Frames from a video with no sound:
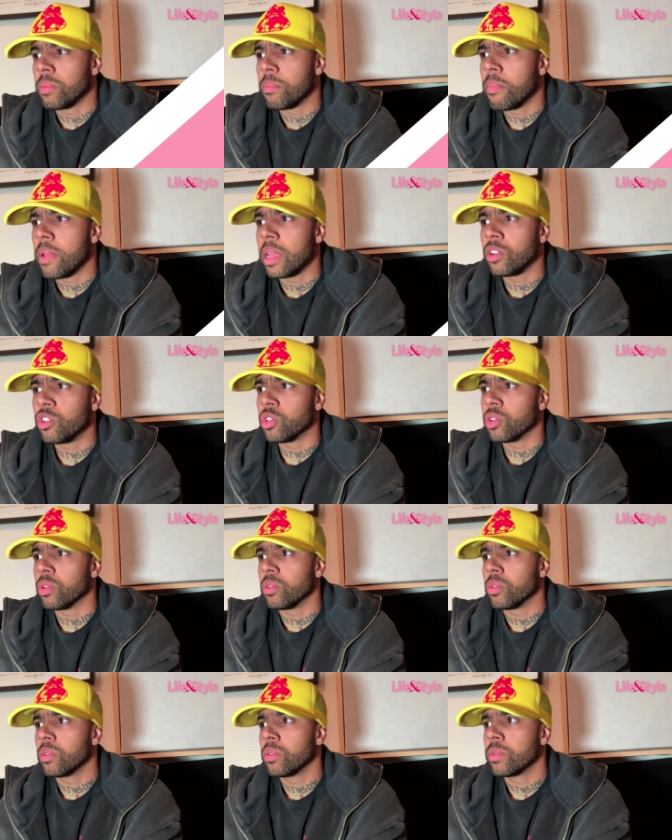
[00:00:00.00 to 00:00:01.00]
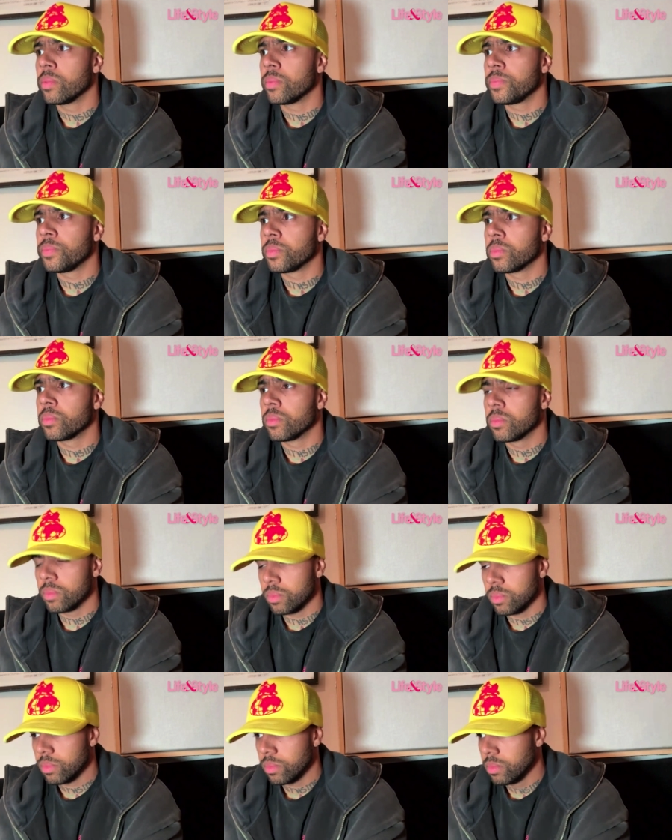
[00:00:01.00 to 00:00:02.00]
is a major
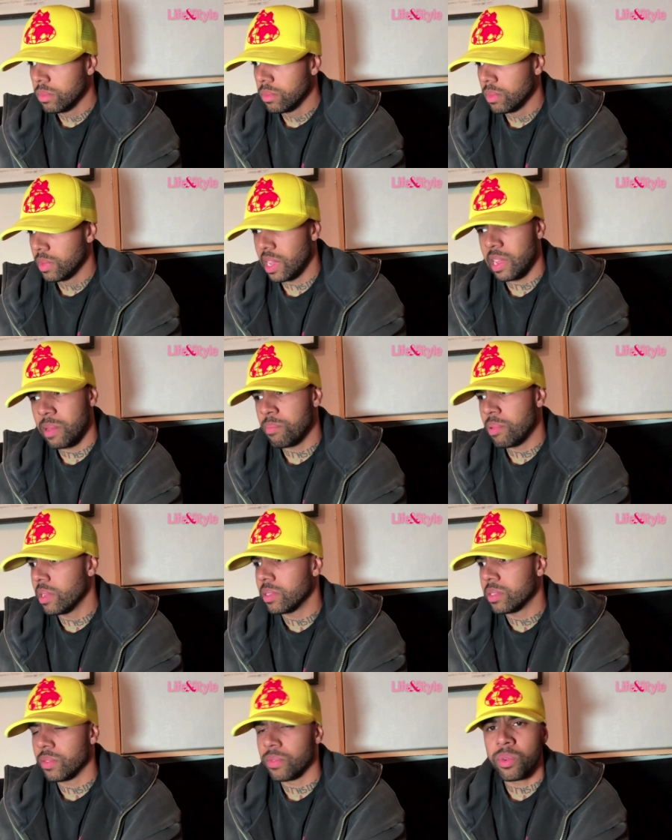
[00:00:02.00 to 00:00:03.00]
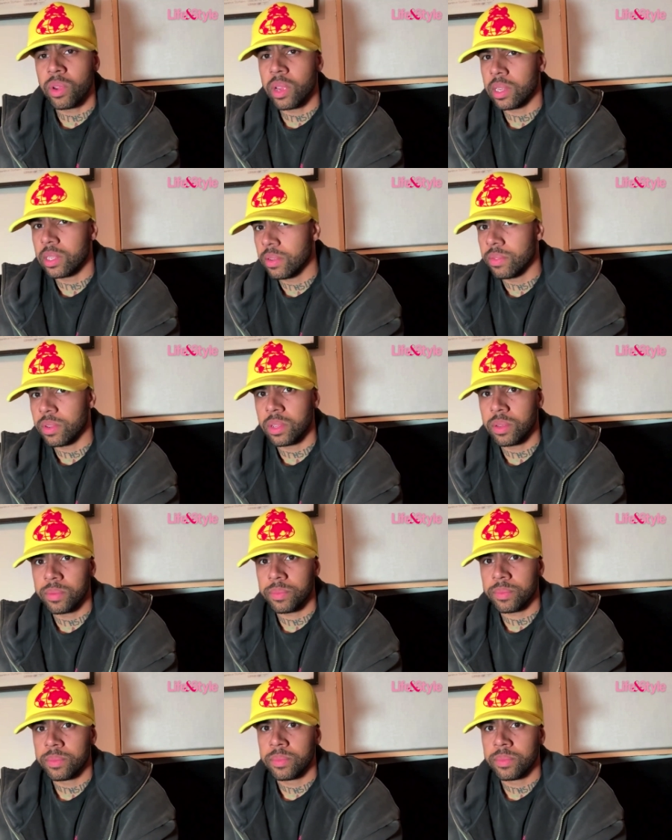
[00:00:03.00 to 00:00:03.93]
key piece of creativity.